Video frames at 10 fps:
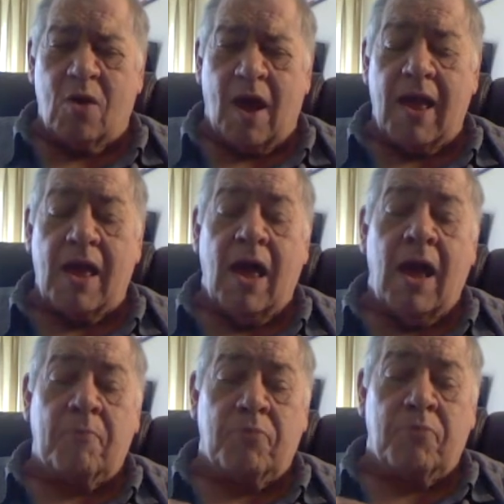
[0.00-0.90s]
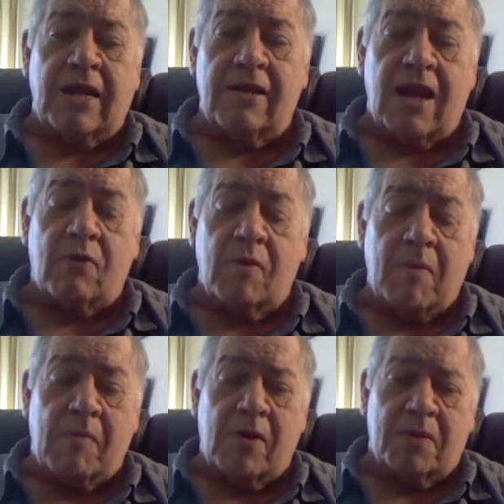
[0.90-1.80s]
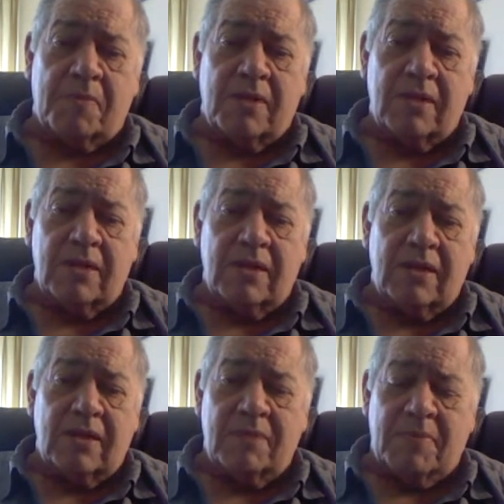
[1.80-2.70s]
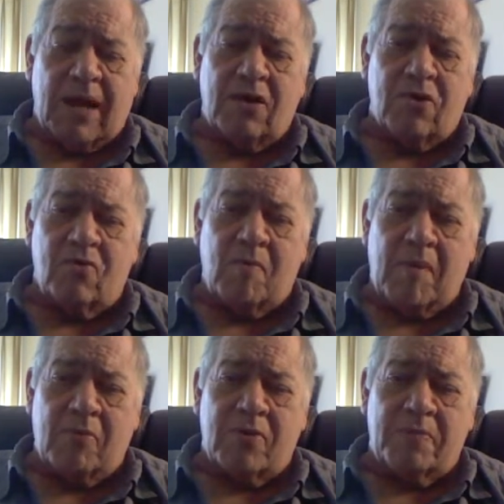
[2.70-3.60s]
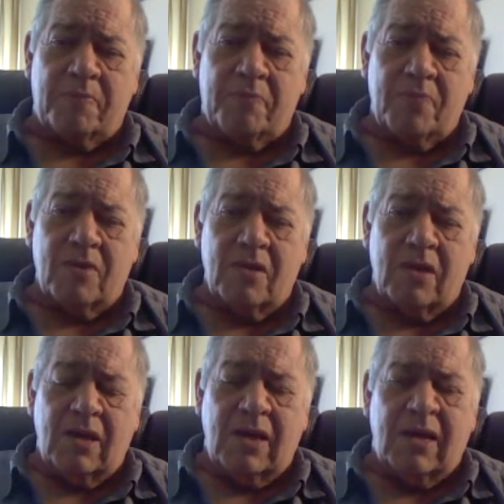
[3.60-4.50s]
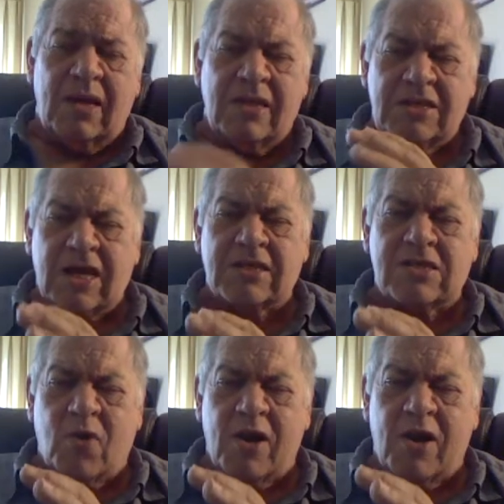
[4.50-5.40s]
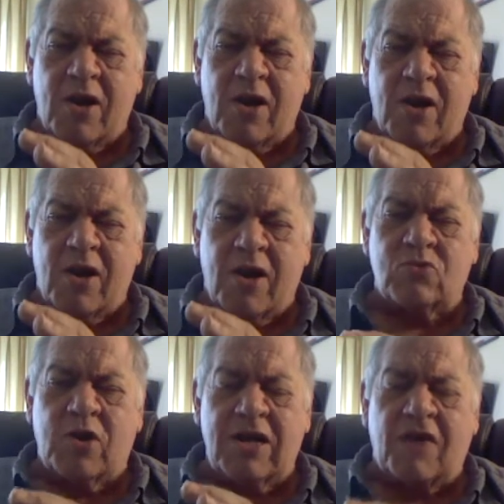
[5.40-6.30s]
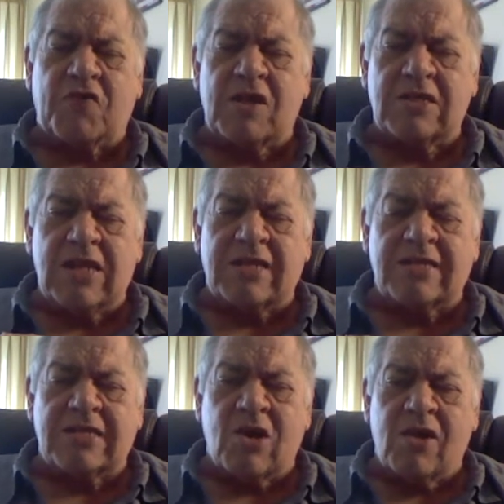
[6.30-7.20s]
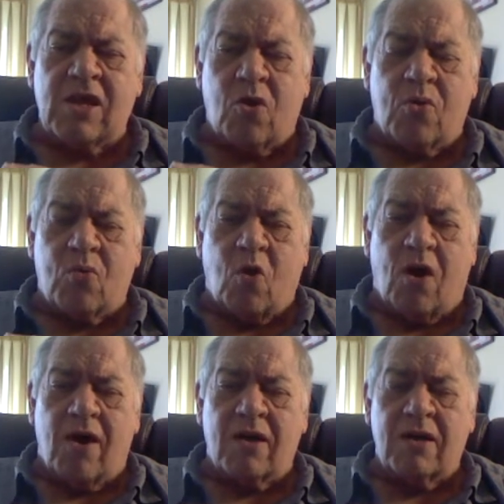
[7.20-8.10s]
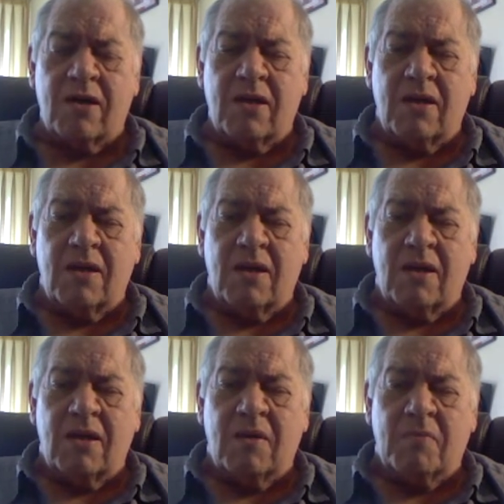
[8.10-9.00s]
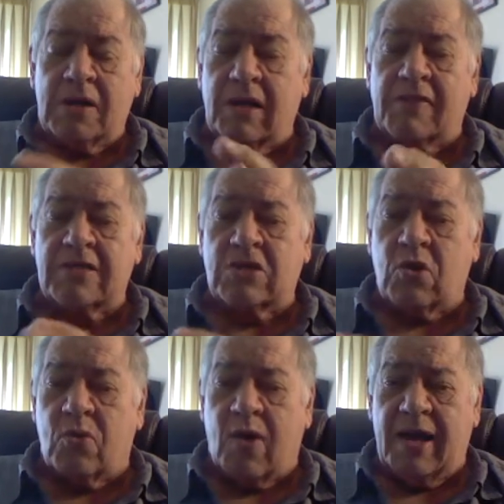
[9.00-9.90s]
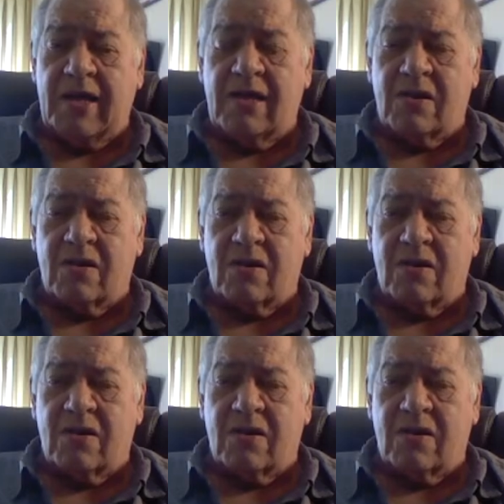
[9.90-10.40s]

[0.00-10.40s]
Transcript: I pretended I remembered them, but I couldn't remember them. Just one of those days when nothing's necessarily going wrong, but nothing's going right either.